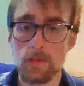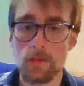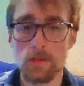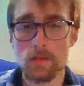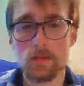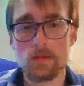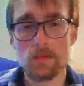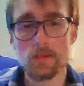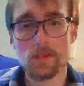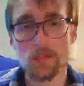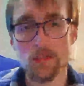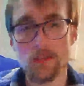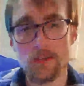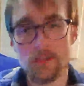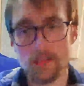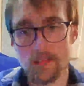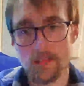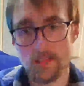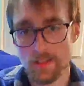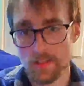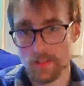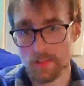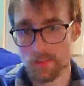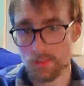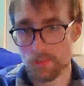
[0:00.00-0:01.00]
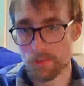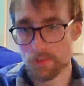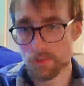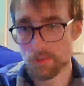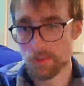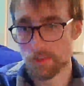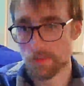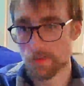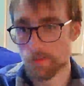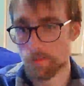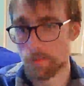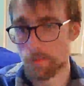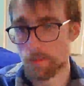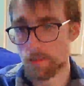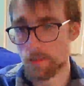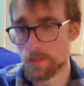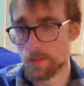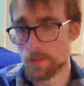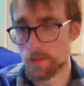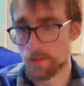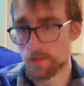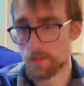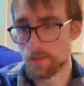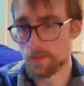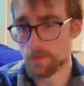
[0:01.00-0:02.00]
Trying to get you
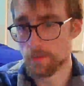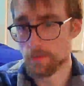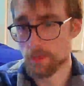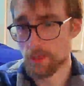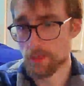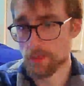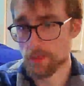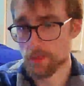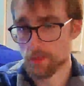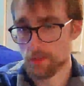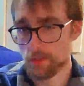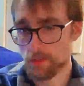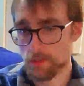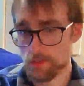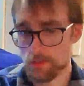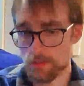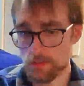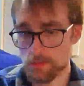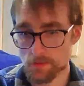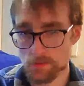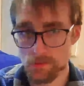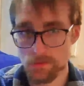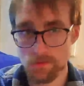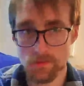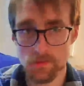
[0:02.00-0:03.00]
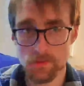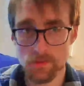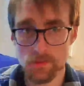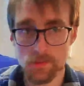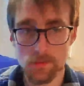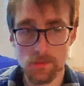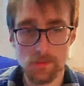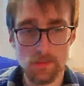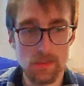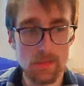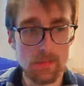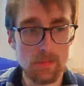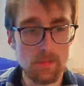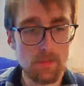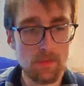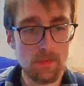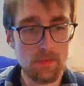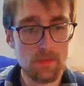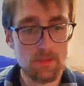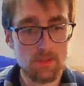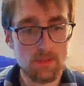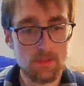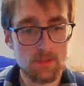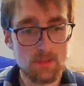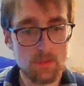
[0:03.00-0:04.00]
some better tones over the stream.
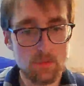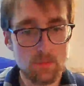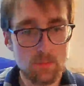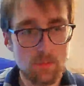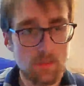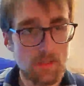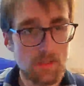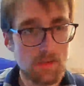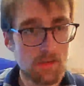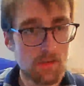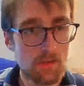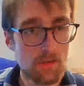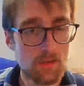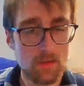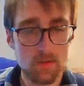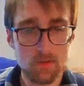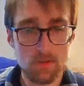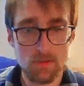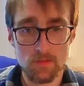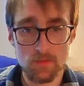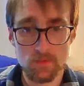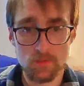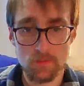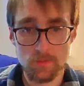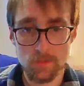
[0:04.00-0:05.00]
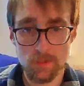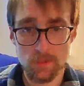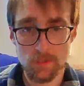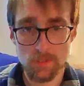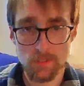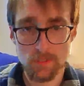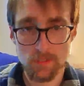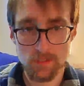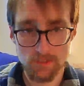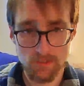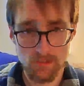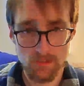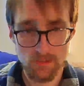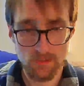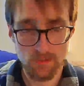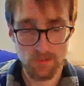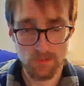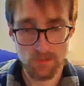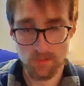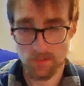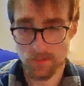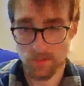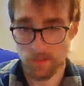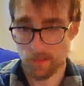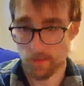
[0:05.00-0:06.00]
Play around a little bit here. You
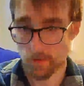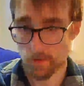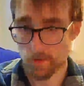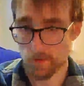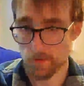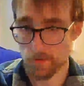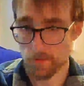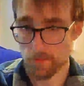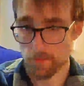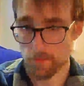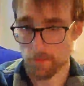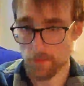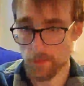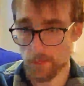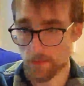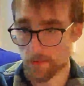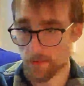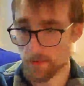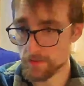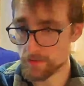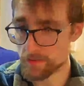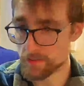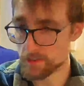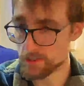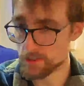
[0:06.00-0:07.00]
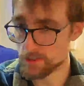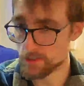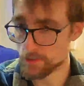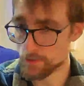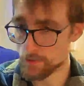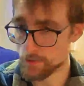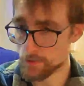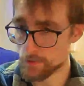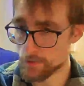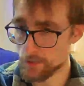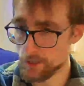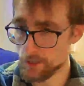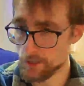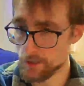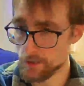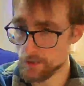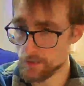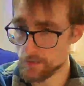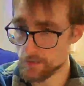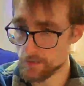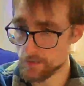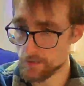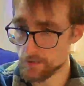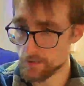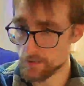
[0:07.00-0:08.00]
could hear it better than just through the
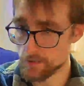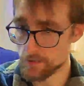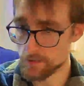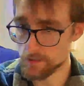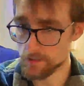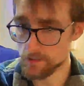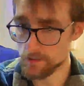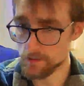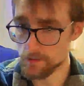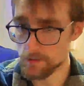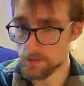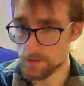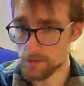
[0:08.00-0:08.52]
microphone at least.